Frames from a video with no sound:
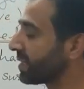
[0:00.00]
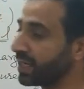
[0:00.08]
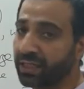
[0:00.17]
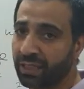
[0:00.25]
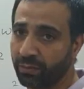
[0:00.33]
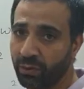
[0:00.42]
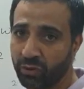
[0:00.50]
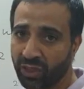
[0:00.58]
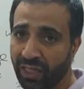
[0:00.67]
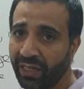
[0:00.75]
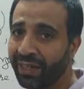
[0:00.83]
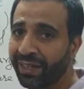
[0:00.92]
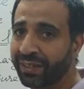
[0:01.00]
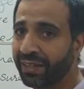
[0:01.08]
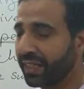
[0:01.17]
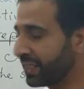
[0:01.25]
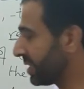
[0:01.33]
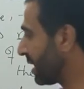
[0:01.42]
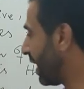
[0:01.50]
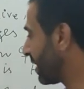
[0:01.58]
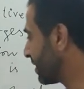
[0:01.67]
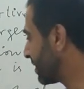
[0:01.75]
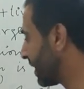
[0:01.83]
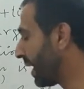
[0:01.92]
contribution, that
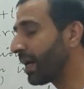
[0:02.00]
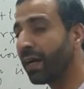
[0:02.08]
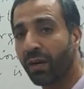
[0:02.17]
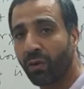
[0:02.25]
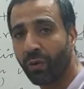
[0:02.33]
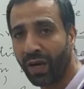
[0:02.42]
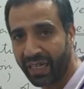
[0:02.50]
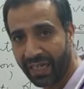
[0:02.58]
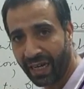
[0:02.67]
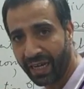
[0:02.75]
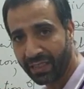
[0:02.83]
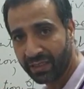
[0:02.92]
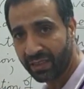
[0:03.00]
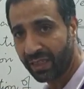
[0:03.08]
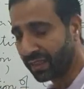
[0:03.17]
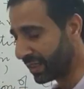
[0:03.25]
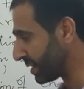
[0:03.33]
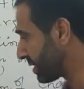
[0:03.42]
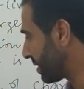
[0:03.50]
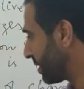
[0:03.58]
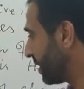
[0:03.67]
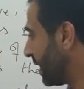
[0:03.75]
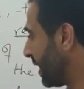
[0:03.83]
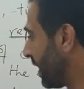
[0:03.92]
charges are quantized, that it is
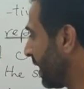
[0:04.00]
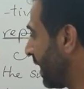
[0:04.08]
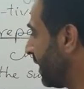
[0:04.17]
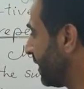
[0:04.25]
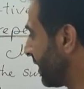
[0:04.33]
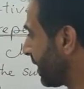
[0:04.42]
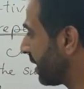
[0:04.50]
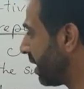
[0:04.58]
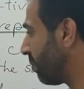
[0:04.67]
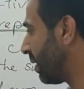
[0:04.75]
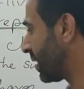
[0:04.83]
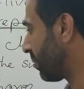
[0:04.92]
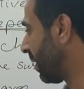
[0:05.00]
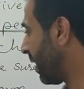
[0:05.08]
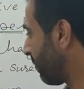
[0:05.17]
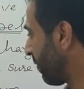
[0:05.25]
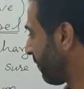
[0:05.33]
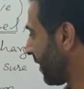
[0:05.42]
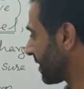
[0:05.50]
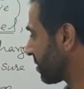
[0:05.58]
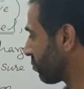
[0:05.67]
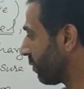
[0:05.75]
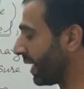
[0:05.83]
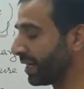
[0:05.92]
the integral multiple of a
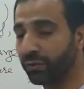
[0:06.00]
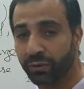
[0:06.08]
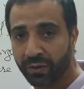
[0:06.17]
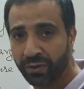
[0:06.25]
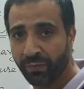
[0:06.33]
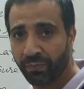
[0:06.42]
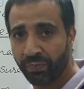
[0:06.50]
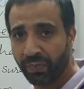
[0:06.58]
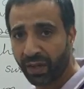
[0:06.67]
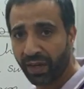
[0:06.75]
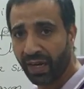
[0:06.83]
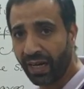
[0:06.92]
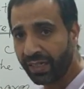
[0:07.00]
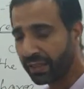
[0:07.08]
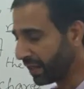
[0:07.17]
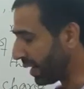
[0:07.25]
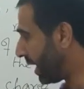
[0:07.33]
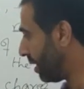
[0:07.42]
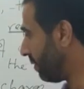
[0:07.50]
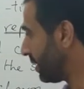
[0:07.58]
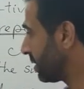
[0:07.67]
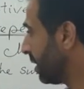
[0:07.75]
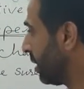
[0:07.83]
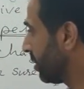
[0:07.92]
fixed value, right? Always.
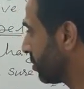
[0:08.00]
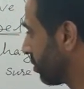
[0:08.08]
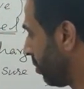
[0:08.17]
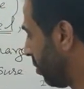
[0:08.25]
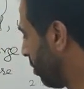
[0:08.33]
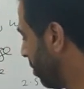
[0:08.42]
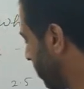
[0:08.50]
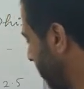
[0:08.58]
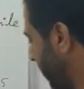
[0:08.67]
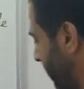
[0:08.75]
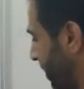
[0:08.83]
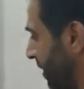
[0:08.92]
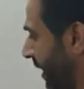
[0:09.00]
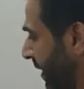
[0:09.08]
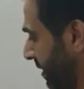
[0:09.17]
So that